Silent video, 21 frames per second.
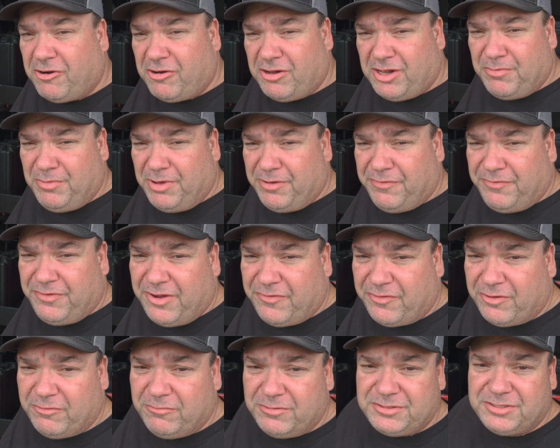currently my
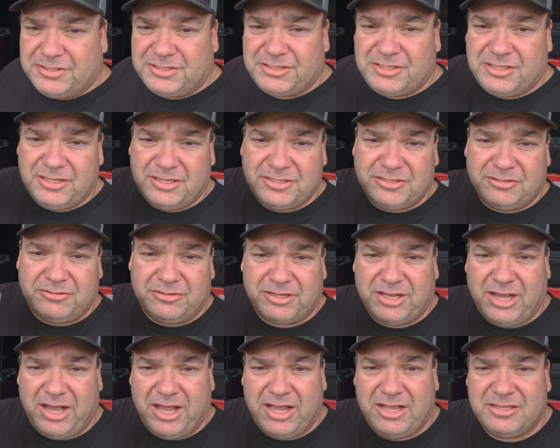favorite, which is this
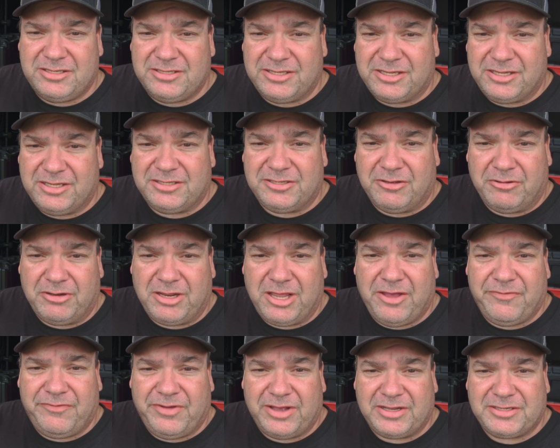little guy. It's the
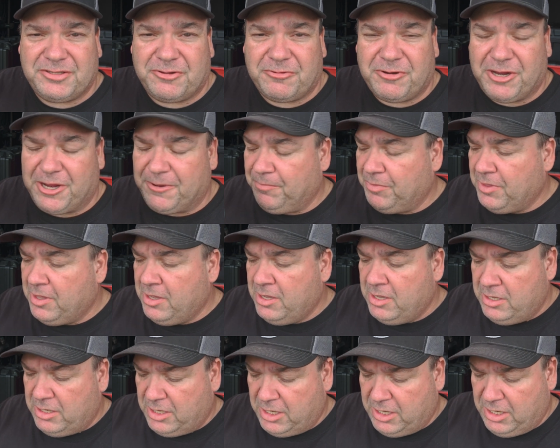Sony FX3,
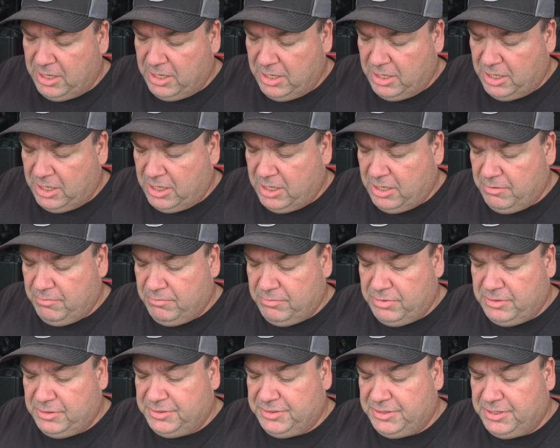
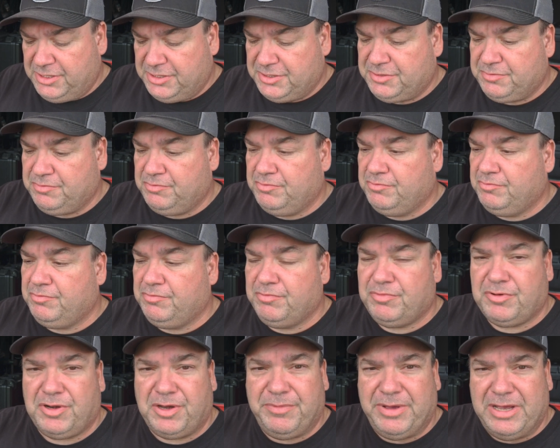and you see it's
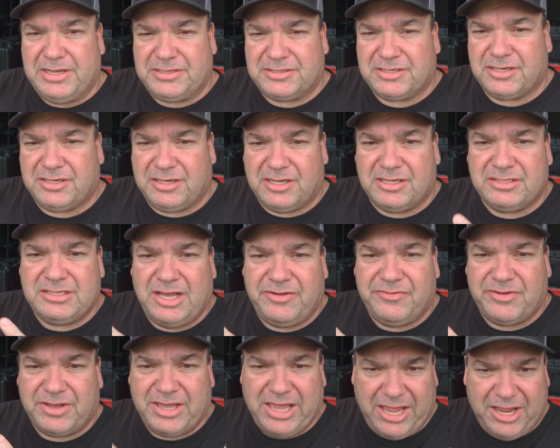pretty basic. It does
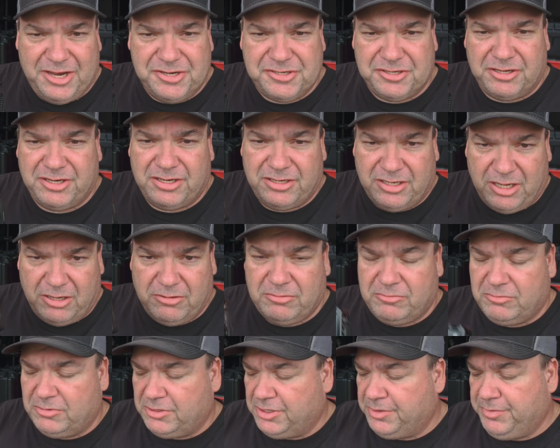have a cage on it,
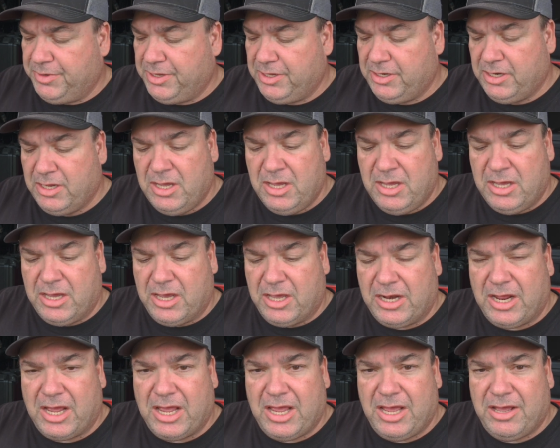I will admit,
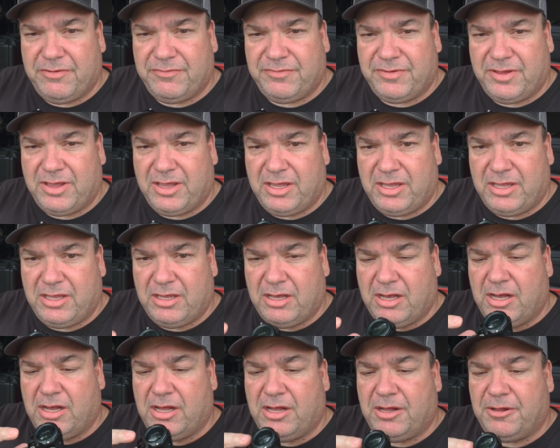and I have
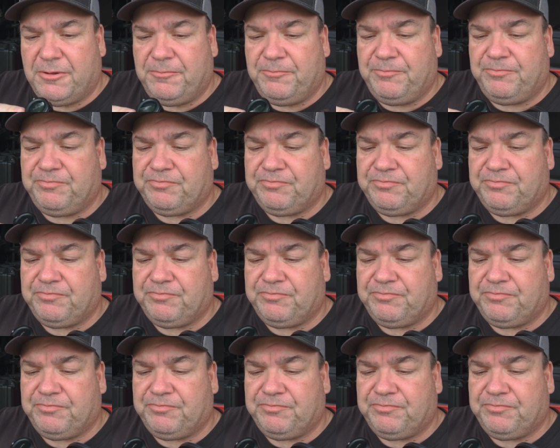a